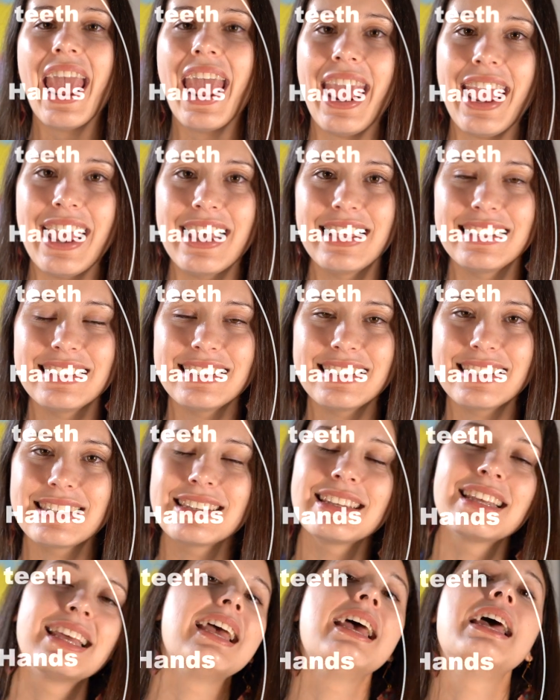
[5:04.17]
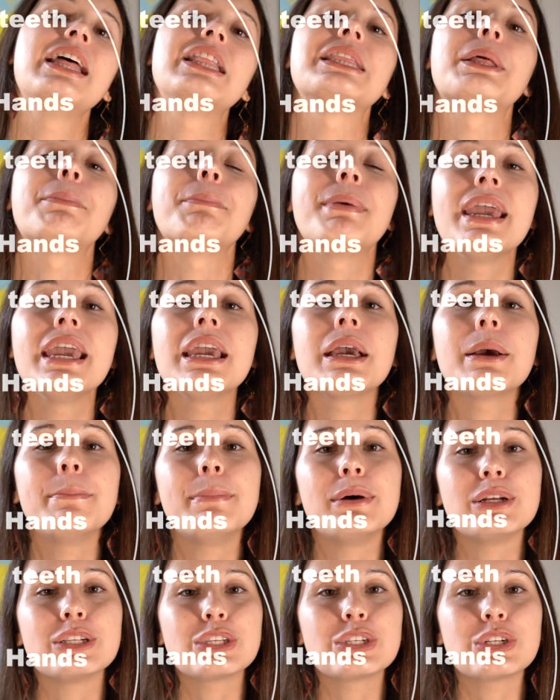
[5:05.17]
hands. The pink
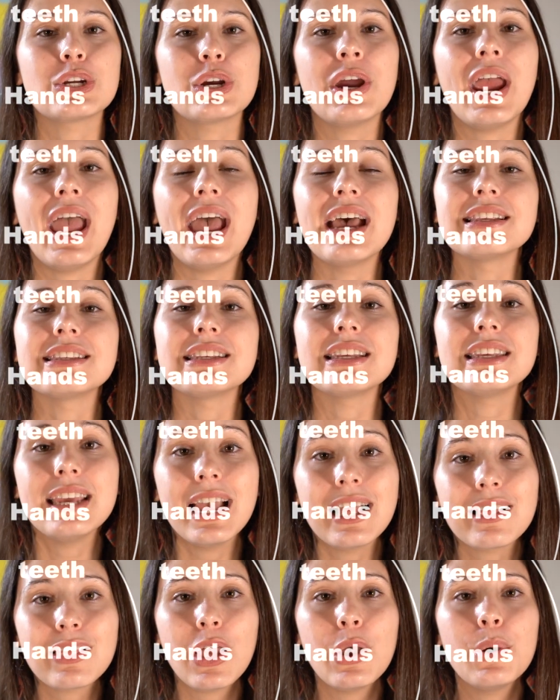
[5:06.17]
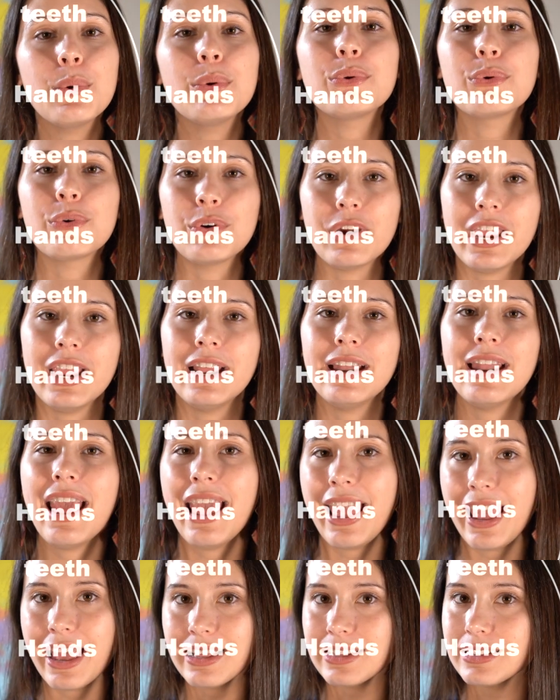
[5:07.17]
Munster has yellow-green
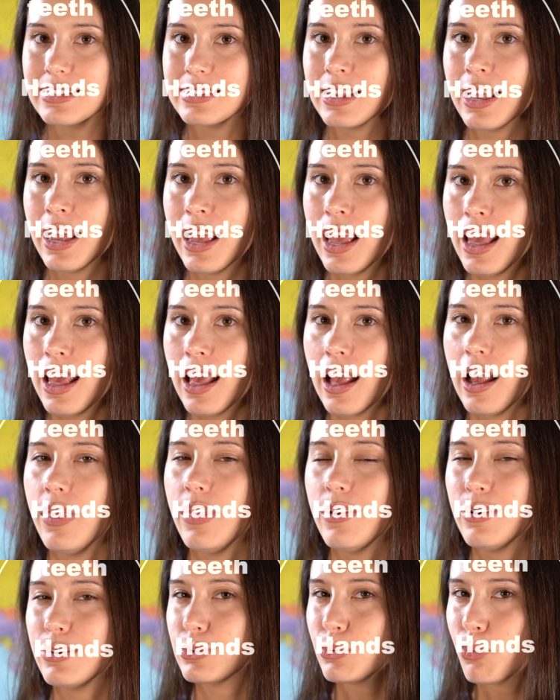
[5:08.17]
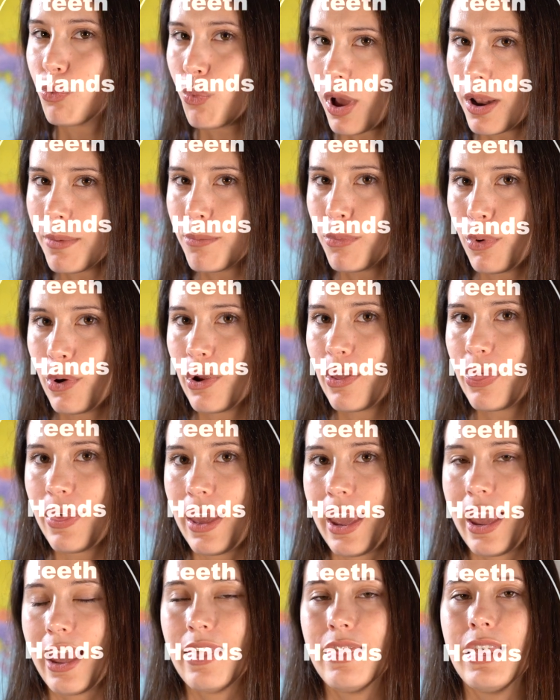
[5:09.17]
hands. And there's one more
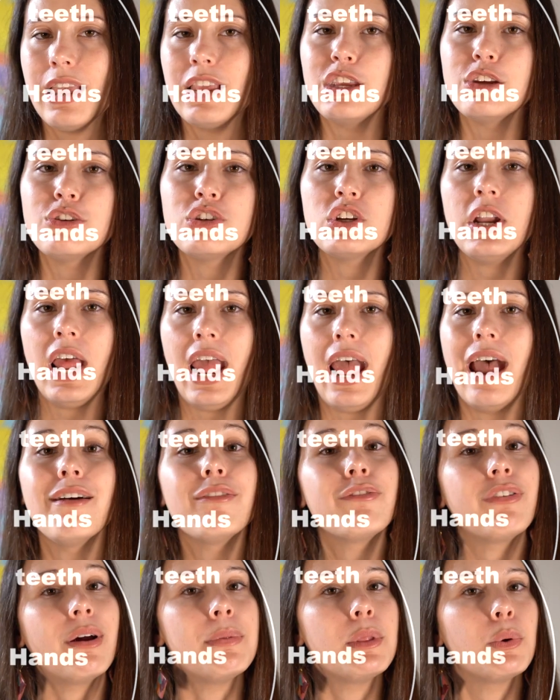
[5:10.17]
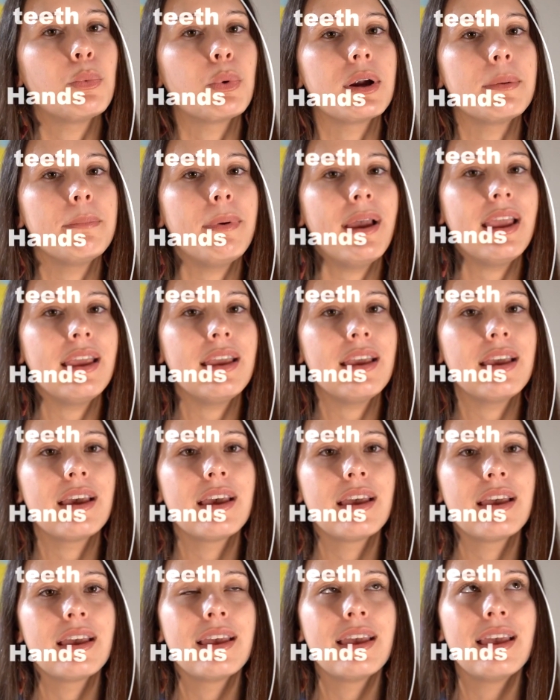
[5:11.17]
thing that you should have from the word bank.
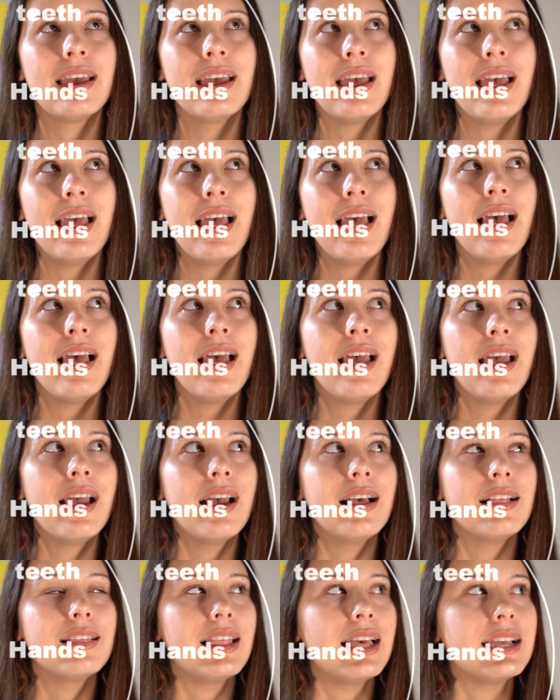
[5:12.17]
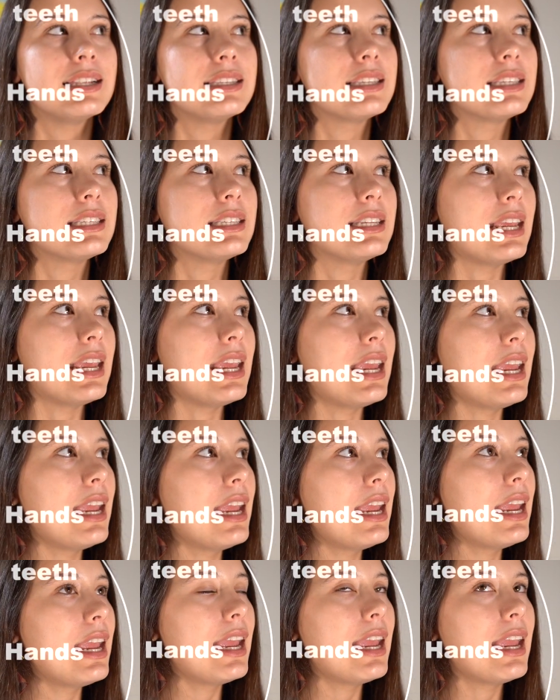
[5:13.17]
Let's
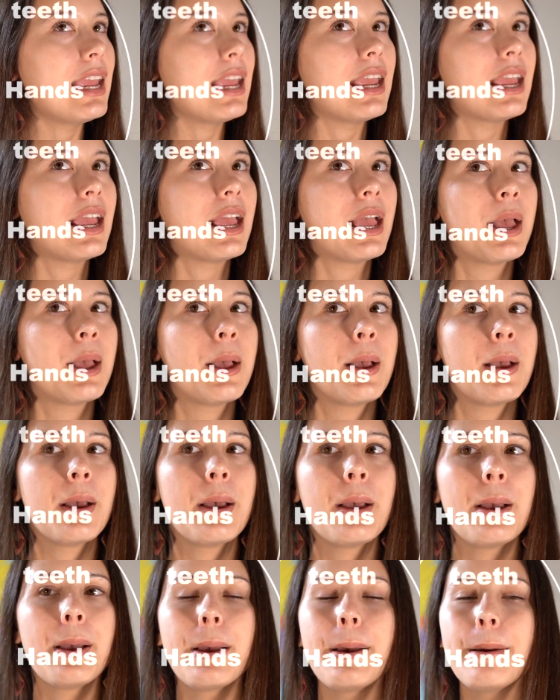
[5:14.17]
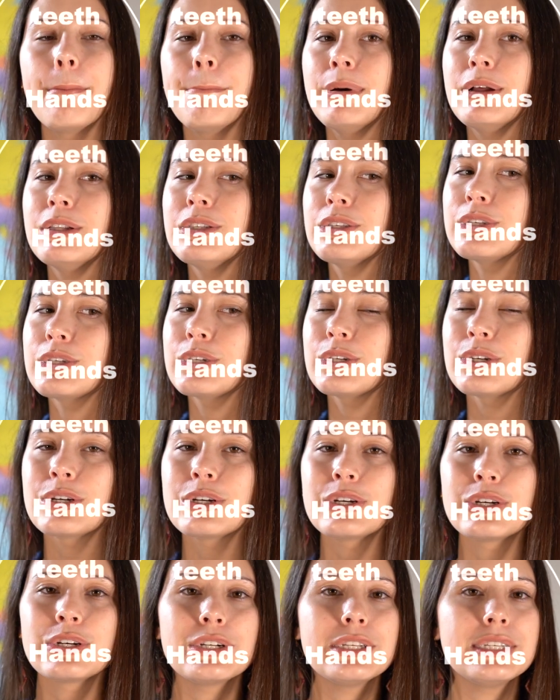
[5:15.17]
see.
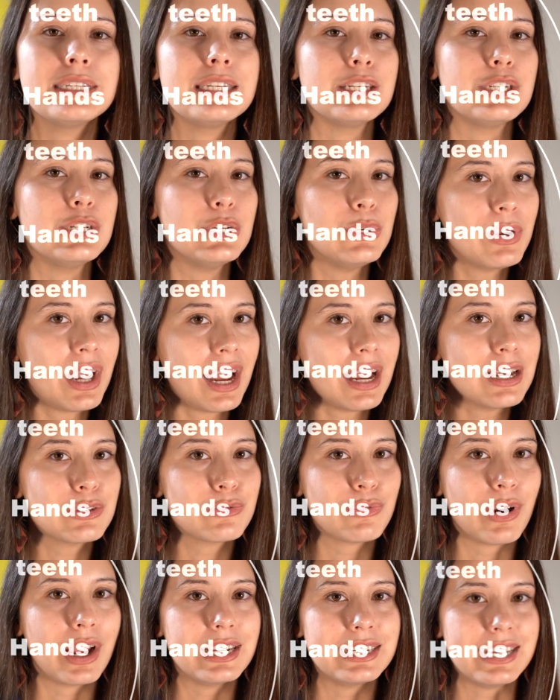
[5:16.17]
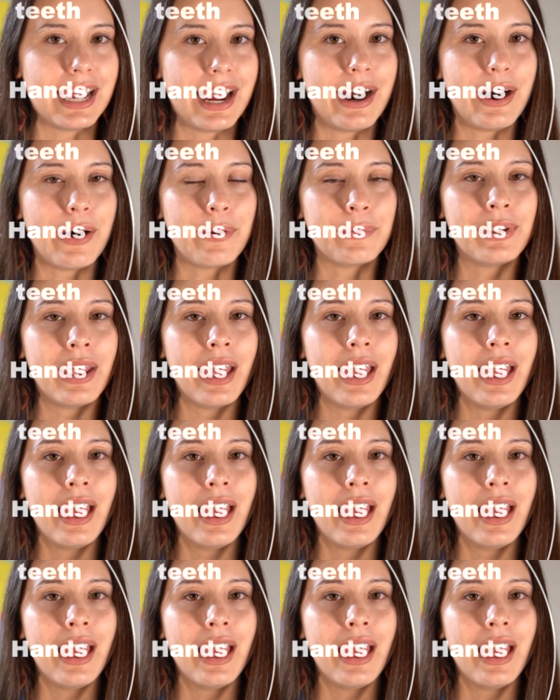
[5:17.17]
Munsters, did you guys write down